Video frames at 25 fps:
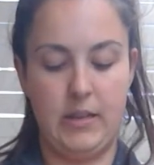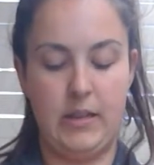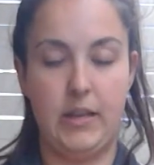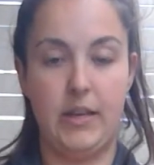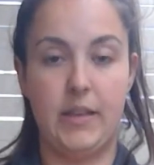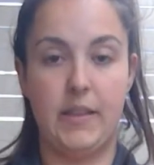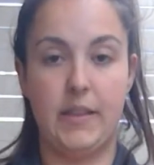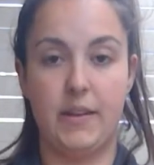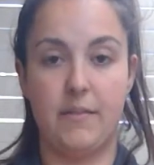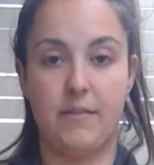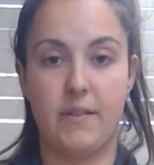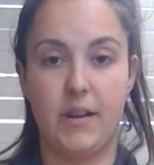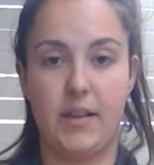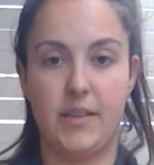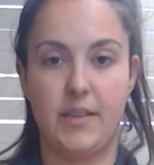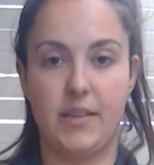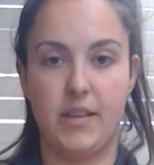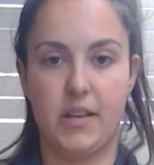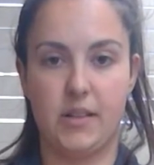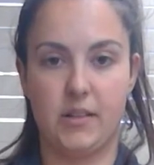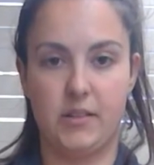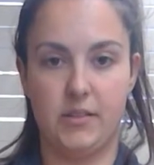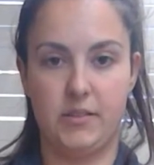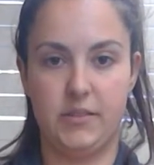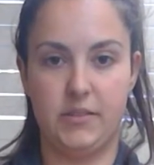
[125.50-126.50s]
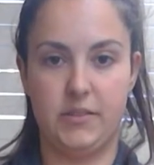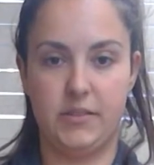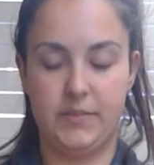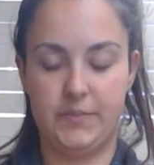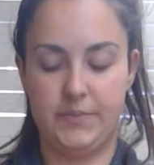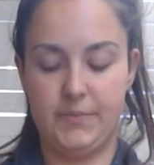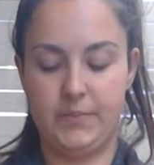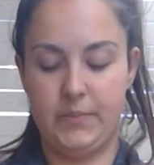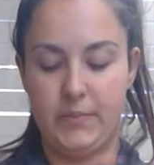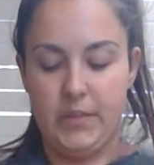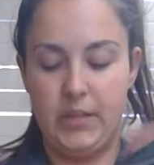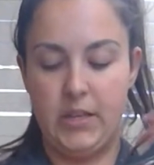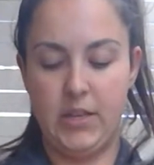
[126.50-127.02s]
and then around the knuckles.
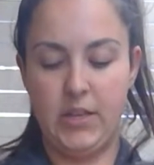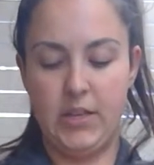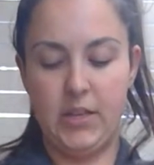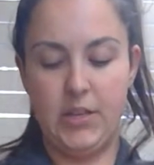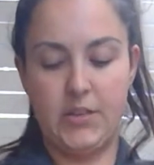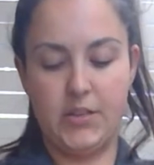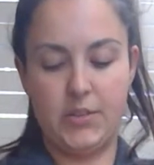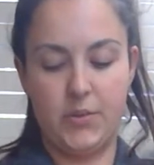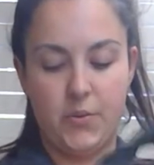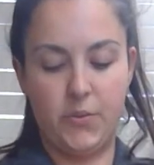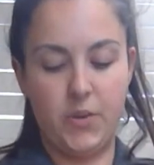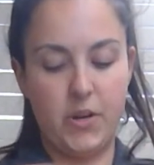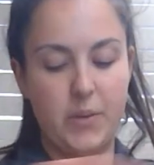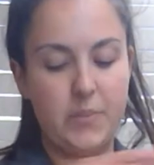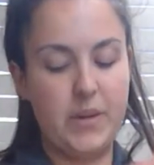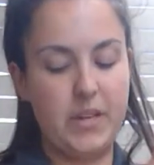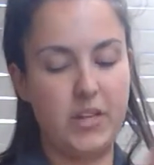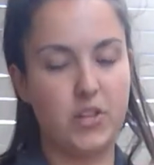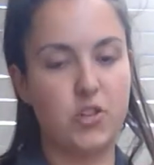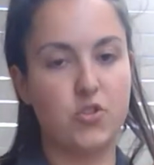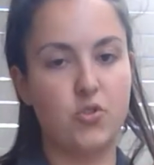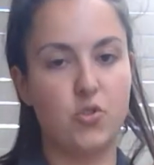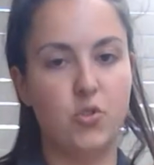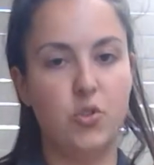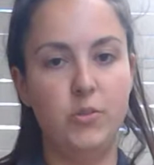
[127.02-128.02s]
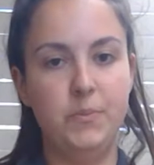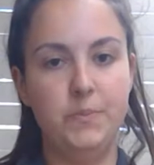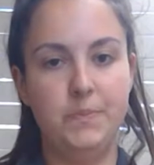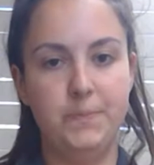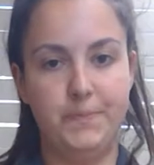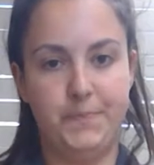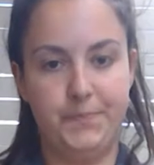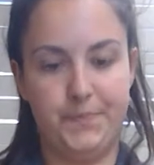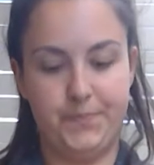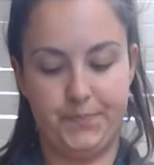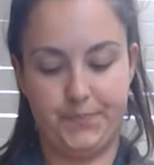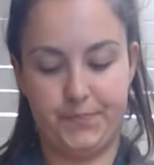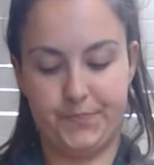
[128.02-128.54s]
So we want to make
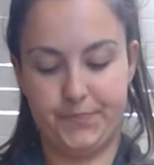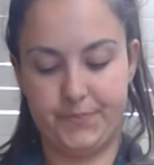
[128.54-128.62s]
sure